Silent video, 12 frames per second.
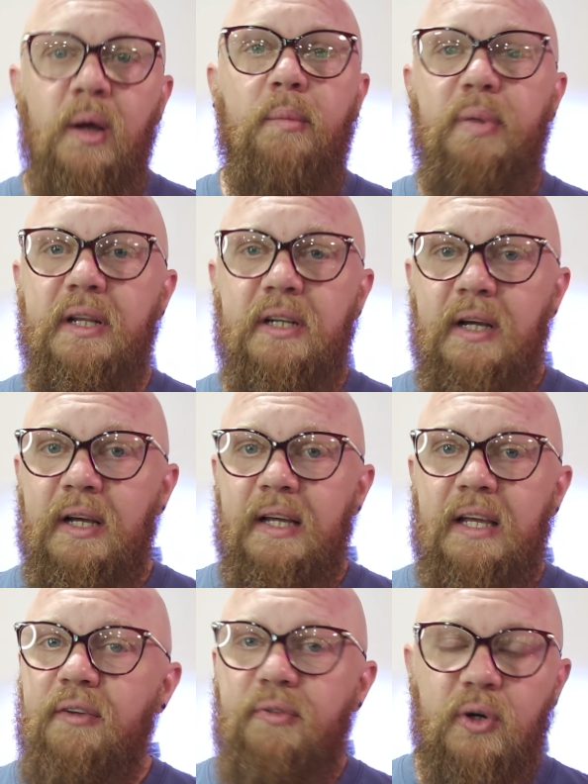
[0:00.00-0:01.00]
But
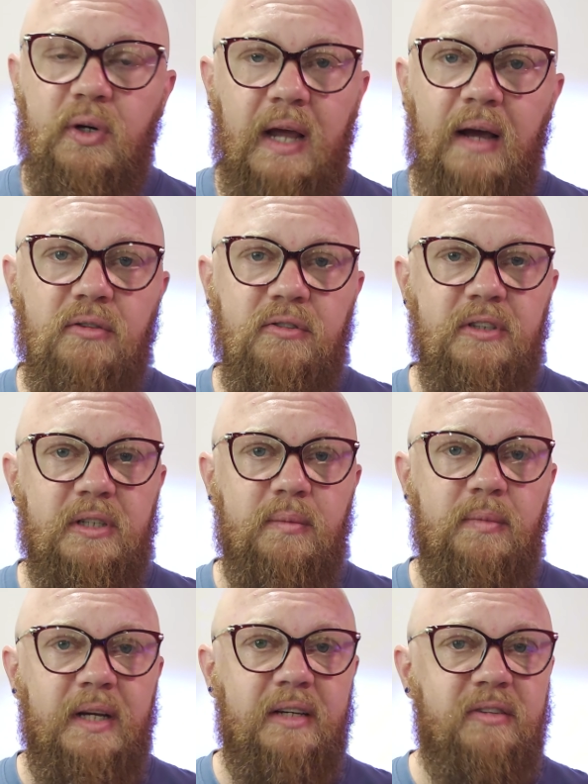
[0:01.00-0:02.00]
if your
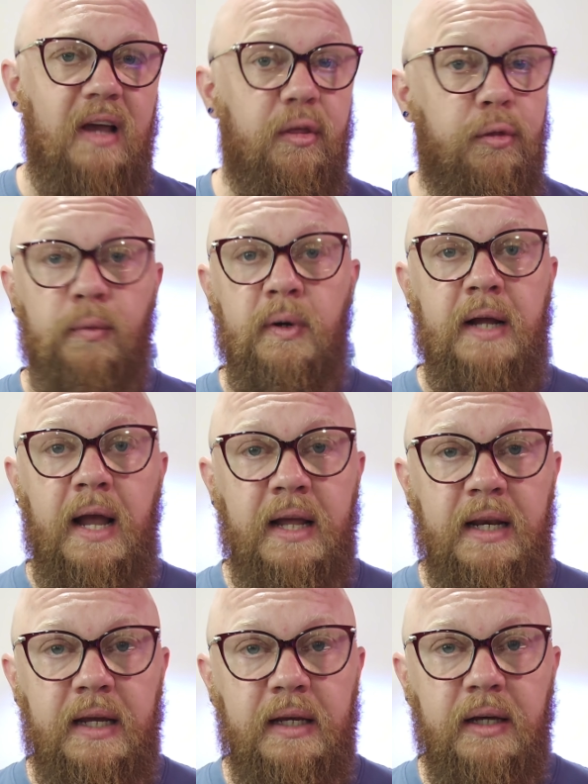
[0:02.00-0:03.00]
calcium is at
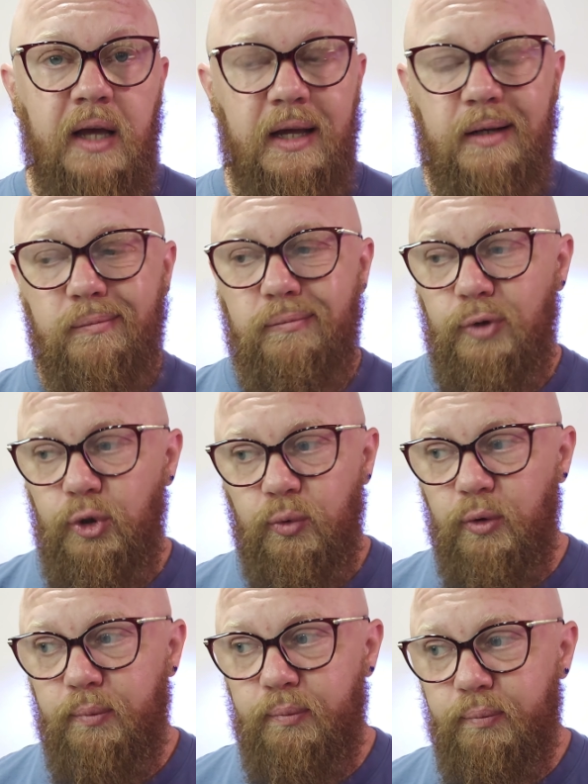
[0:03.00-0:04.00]
380 and you
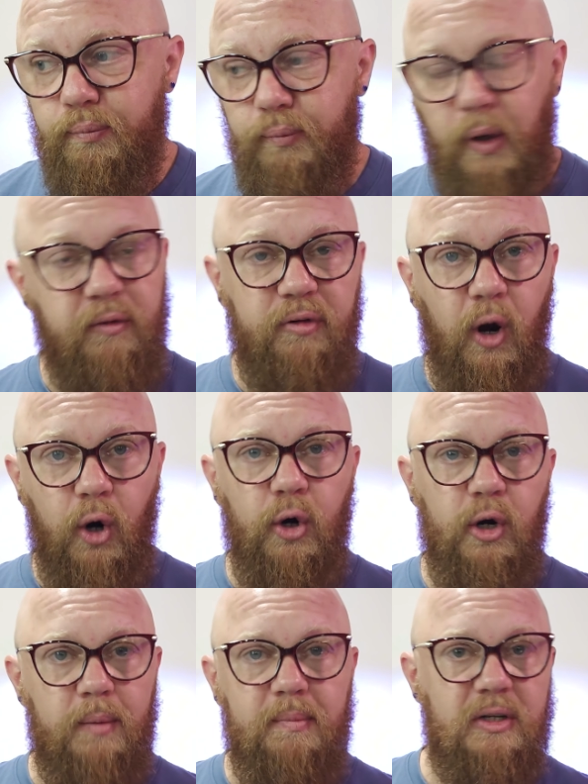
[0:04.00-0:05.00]
would have
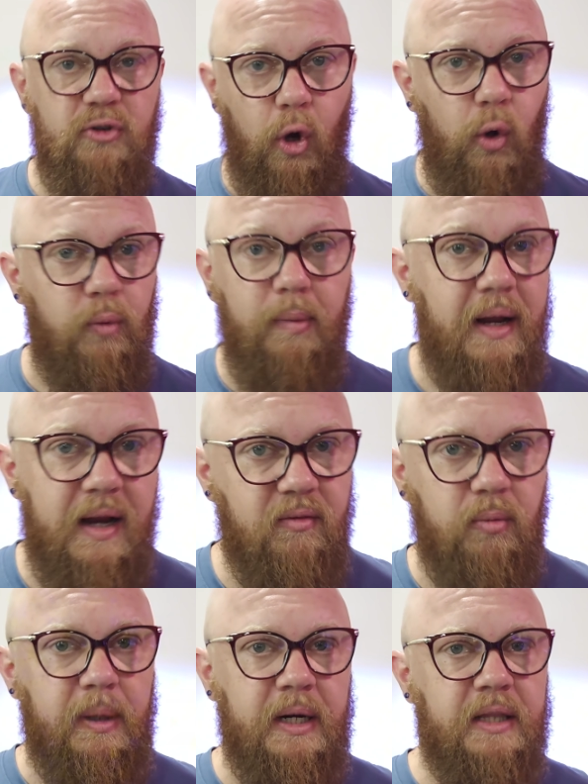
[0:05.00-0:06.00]
heard and been told by
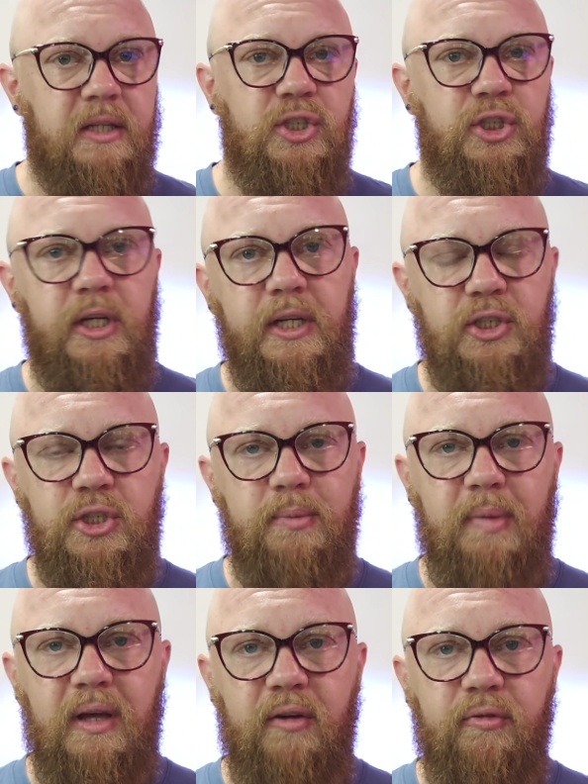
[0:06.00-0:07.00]
everybody that it
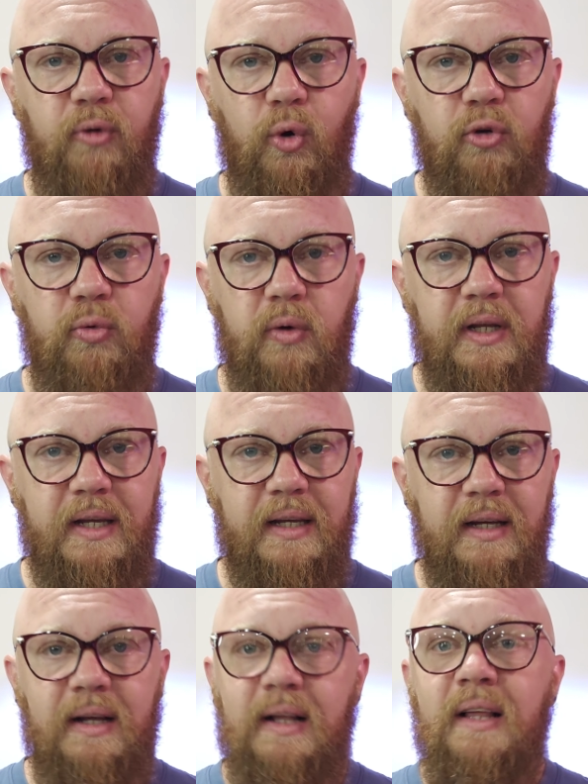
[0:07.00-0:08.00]
should be at
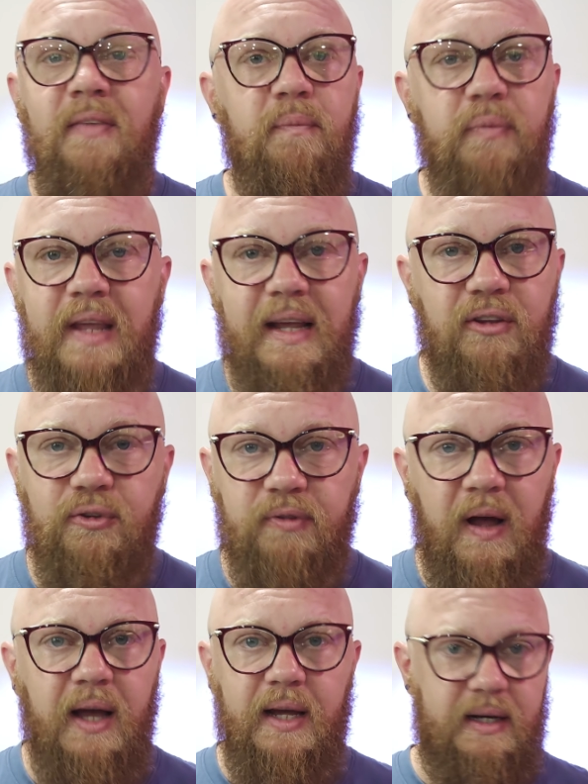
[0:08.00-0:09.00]
420, it's
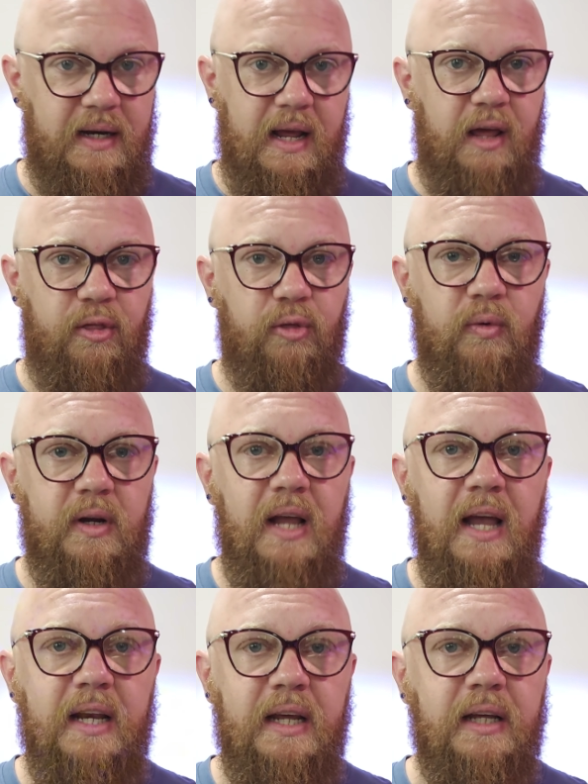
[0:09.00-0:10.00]
fine at
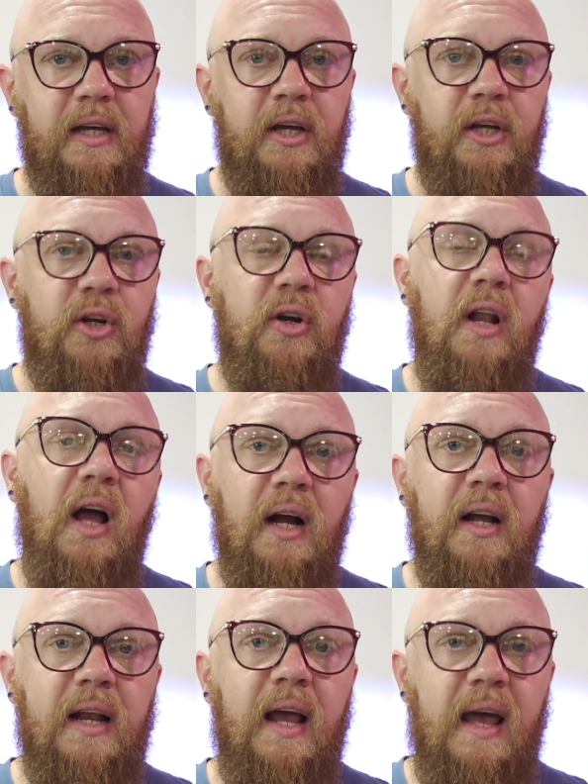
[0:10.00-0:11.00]
380. You're
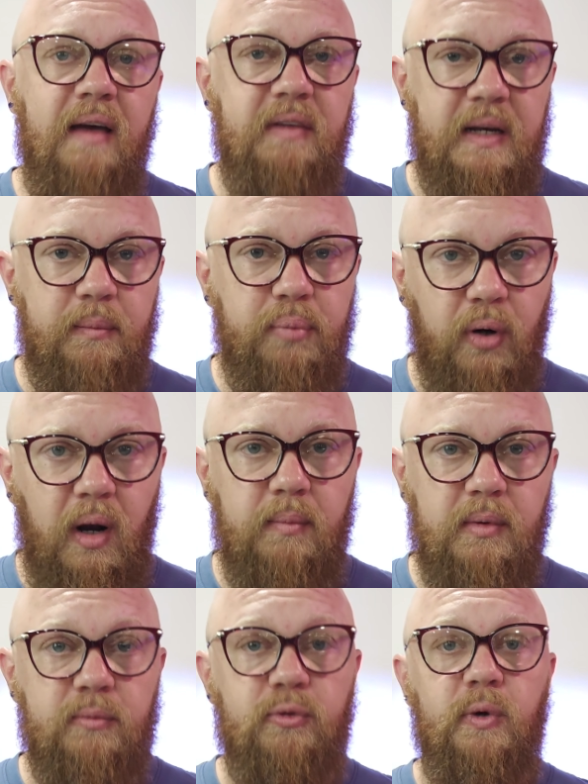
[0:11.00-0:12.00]
not going to have any
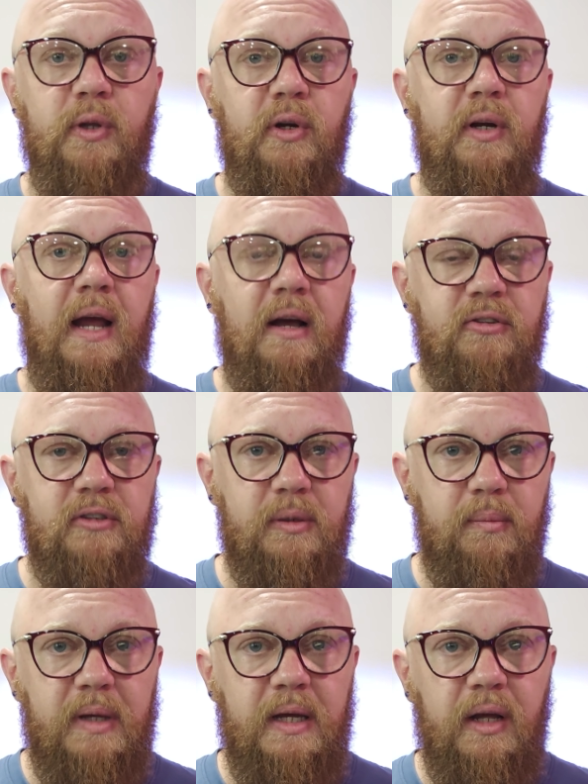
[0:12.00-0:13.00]
problems with your
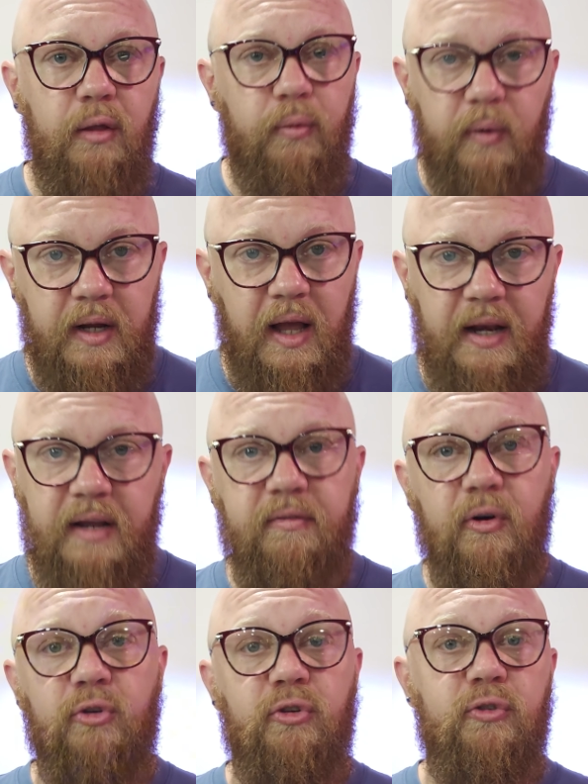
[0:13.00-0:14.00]
calcium being at 380
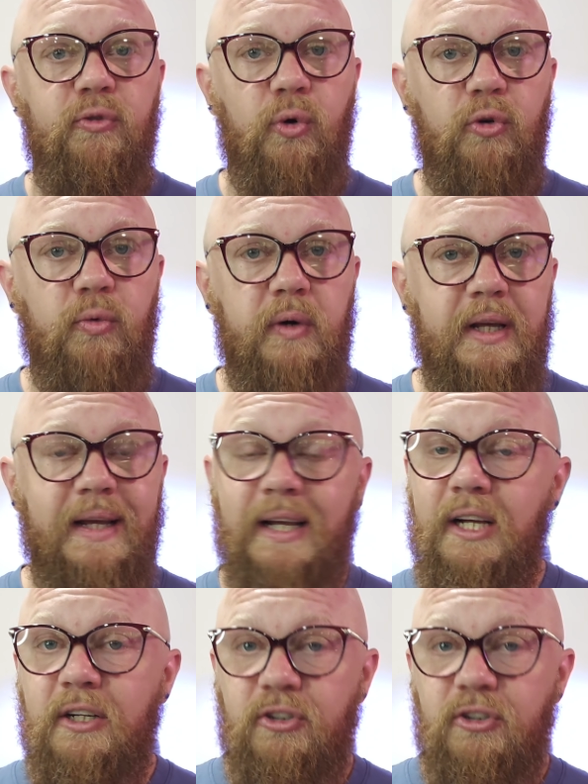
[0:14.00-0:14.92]
versus 420.